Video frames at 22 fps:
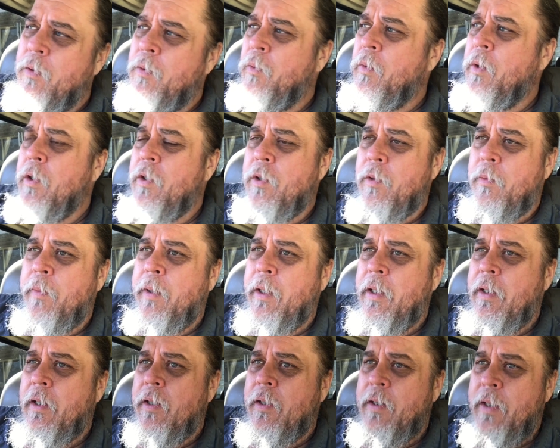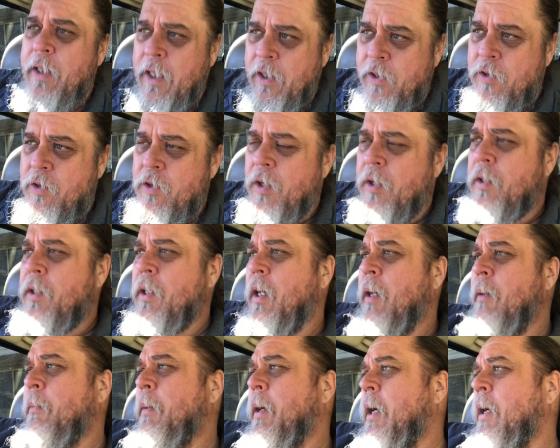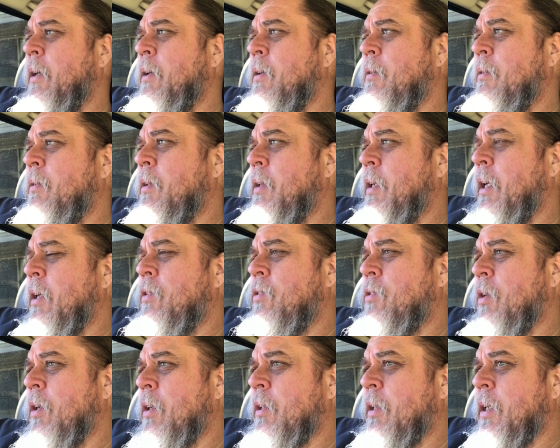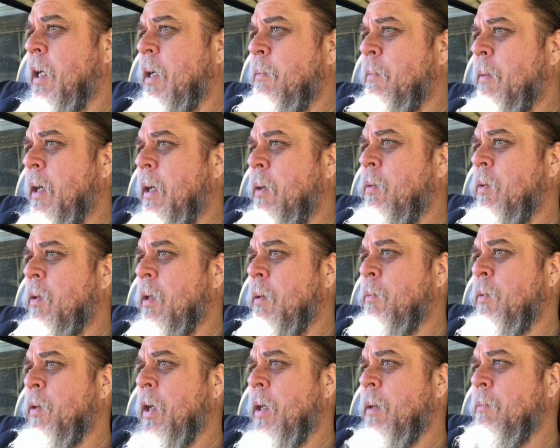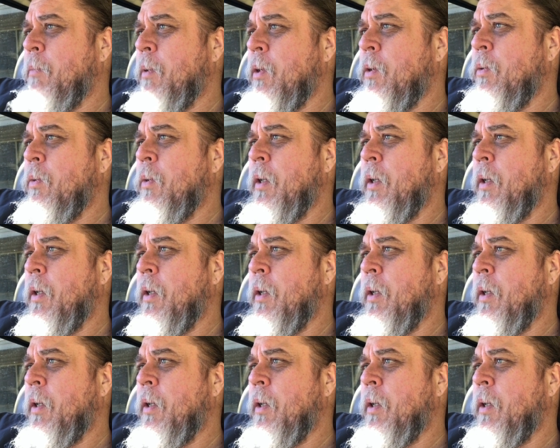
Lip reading: which will be the next truck that I buy, the next truck that I buy will upgrade Blue.